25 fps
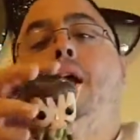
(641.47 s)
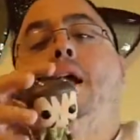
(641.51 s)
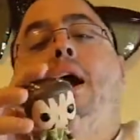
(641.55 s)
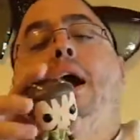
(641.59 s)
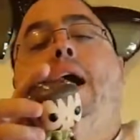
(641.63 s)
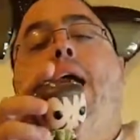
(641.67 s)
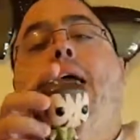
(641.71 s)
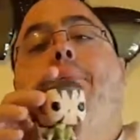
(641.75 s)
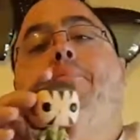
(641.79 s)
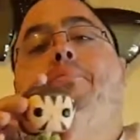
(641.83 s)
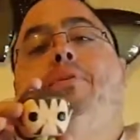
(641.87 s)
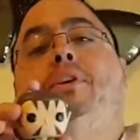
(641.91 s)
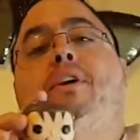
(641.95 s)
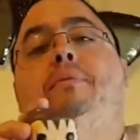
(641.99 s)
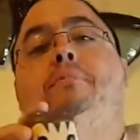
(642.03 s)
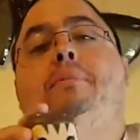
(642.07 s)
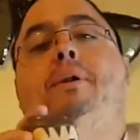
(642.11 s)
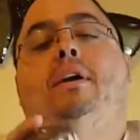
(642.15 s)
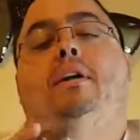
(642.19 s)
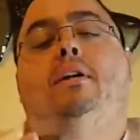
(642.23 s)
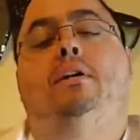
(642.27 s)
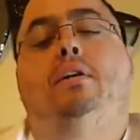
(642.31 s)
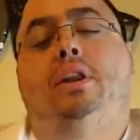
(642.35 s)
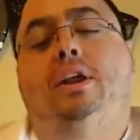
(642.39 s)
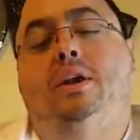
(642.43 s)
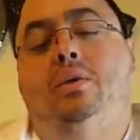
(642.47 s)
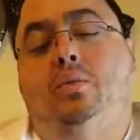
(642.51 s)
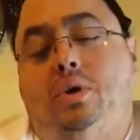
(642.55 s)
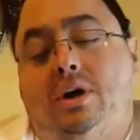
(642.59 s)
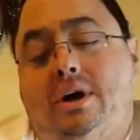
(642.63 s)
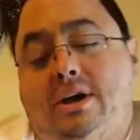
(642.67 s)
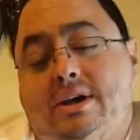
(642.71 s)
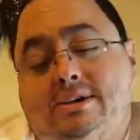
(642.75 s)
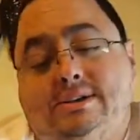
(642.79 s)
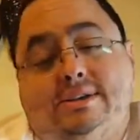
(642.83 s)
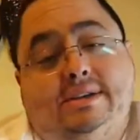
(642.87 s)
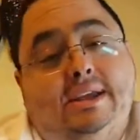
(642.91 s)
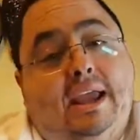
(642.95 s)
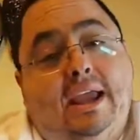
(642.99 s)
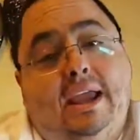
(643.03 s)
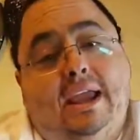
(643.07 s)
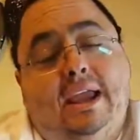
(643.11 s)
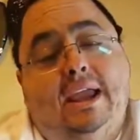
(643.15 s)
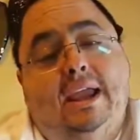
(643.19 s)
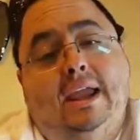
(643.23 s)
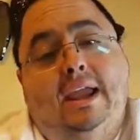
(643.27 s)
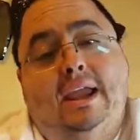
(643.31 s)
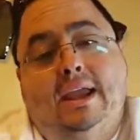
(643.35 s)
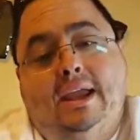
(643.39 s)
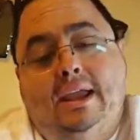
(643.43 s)
I primarily was
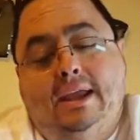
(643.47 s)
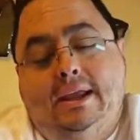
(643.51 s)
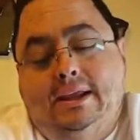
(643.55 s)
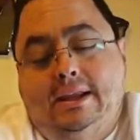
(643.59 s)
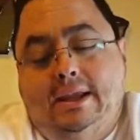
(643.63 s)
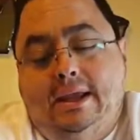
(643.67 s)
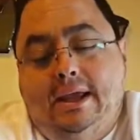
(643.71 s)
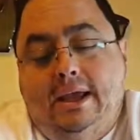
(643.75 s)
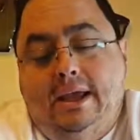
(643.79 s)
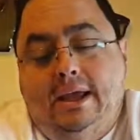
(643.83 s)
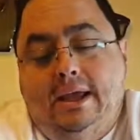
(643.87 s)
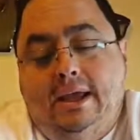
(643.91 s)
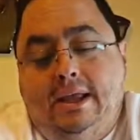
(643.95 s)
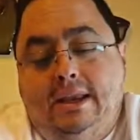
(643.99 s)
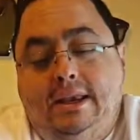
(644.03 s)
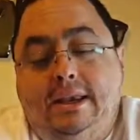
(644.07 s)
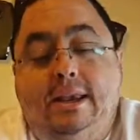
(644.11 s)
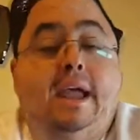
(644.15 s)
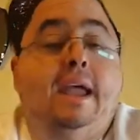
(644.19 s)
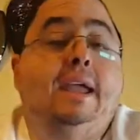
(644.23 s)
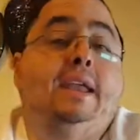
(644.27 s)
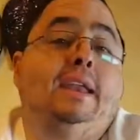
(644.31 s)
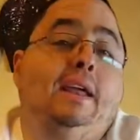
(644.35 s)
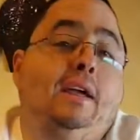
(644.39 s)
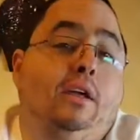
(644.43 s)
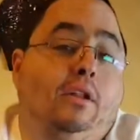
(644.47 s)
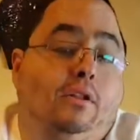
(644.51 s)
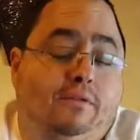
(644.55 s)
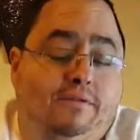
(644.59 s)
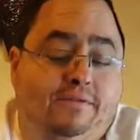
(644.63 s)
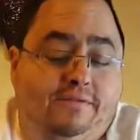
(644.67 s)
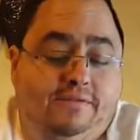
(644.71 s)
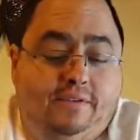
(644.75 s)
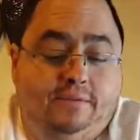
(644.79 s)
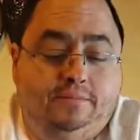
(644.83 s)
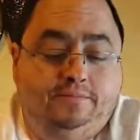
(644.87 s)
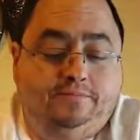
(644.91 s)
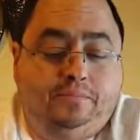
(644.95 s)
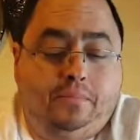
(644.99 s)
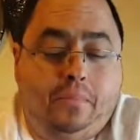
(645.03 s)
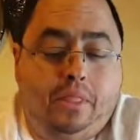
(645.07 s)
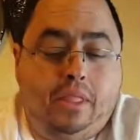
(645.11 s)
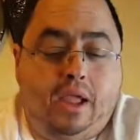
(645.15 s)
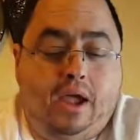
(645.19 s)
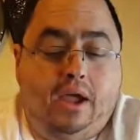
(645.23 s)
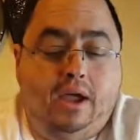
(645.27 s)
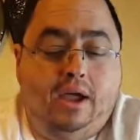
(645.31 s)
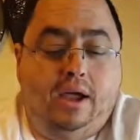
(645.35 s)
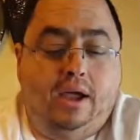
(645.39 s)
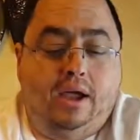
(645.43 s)
a night elf.
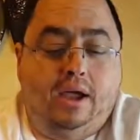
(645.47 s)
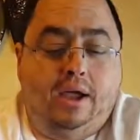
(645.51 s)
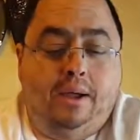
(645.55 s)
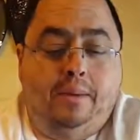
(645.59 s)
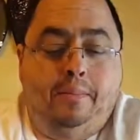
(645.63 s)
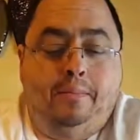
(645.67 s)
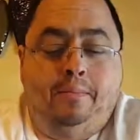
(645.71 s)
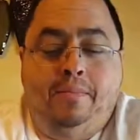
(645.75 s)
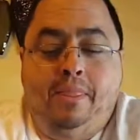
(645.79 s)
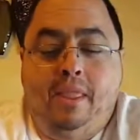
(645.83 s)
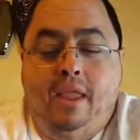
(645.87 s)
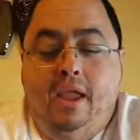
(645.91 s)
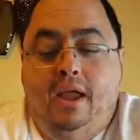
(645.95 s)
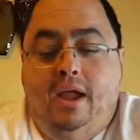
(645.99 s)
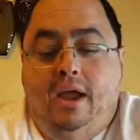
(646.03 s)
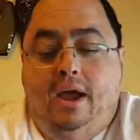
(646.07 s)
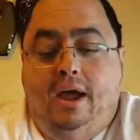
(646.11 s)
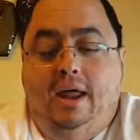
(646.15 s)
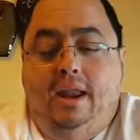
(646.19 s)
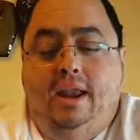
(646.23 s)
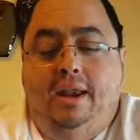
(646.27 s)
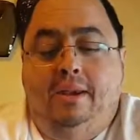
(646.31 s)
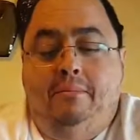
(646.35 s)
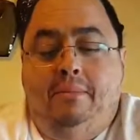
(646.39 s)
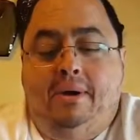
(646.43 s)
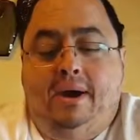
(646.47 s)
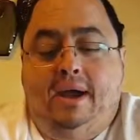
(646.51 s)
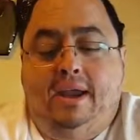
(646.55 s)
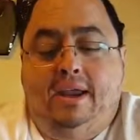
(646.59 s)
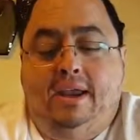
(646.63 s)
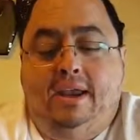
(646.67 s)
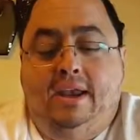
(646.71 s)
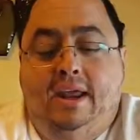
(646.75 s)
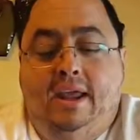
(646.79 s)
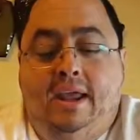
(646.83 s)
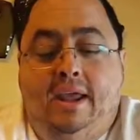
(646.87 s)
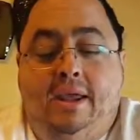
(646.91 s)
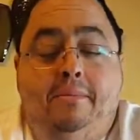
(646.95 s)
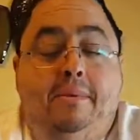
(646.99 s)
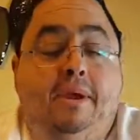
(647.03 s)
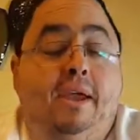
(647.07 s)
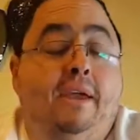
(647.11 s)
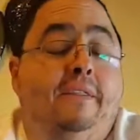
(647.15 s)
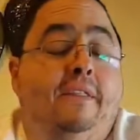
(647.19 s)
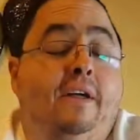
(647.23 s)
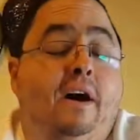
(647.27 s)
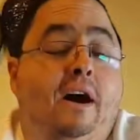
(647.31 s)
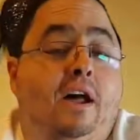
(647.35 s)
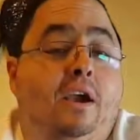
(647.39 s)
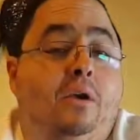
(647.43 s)
And my name
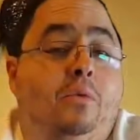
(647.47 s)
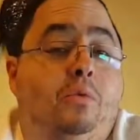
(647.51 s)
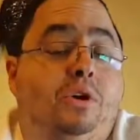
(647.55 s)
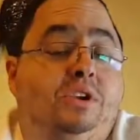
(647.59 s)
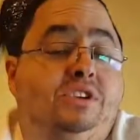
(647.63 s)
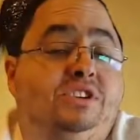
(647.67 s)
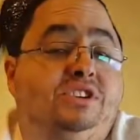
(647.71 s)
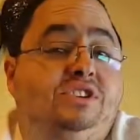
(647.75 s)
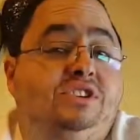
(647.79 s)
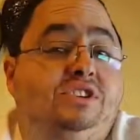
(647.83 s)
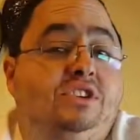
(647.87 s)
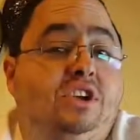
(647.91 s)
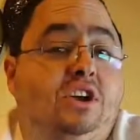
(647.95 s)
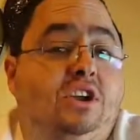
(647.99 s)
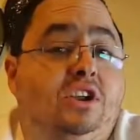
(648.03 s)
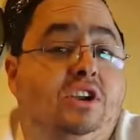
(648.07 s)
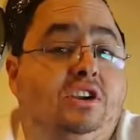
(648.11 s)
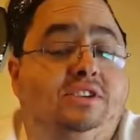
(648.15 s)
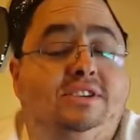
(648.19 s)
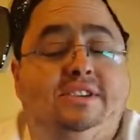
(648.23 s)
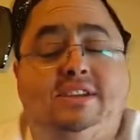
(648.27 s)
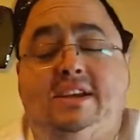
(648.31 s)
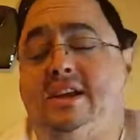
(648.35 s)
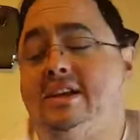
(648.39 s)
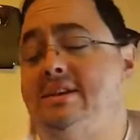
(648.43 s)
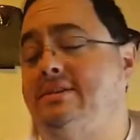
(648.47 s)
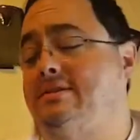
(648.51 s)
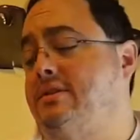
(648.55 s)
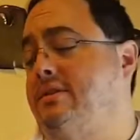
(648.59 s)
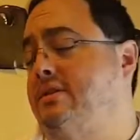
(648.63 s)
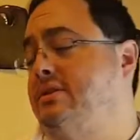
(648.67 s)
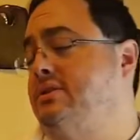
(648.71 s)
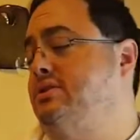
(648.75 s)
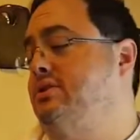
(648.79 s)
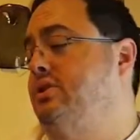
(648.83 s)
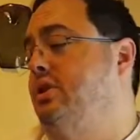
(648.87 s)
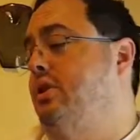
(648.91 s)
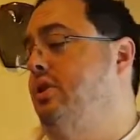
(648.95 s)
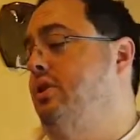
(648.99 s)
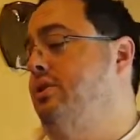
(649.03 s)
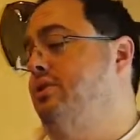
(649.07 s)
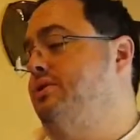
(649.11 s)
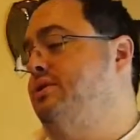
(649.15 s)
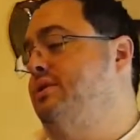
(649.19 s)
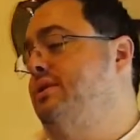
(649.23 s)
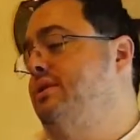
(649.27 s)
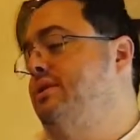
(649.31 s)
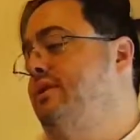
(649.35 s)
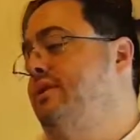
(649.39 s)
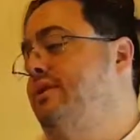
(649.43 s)
in there was Sir Tater Tot,
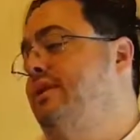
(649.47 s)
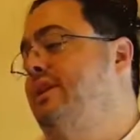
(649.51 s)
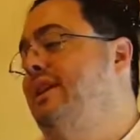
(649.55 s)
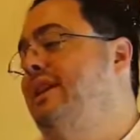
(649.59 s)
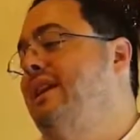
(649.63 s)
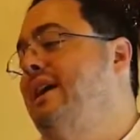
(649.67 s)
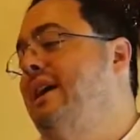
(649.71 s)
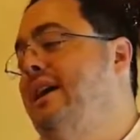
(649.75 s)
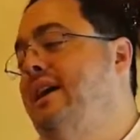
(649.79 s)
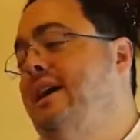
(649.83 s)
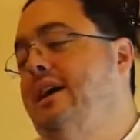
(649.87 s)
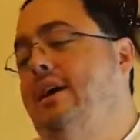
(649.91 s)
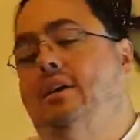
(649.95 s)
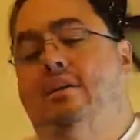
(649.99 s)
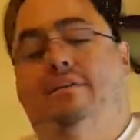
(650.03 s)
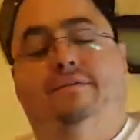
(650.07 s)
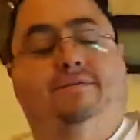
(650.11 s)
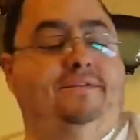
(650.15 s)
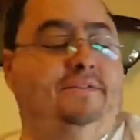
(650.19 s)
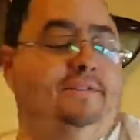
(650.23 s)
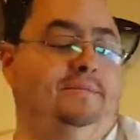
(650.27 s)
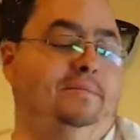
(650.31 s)
the night elf.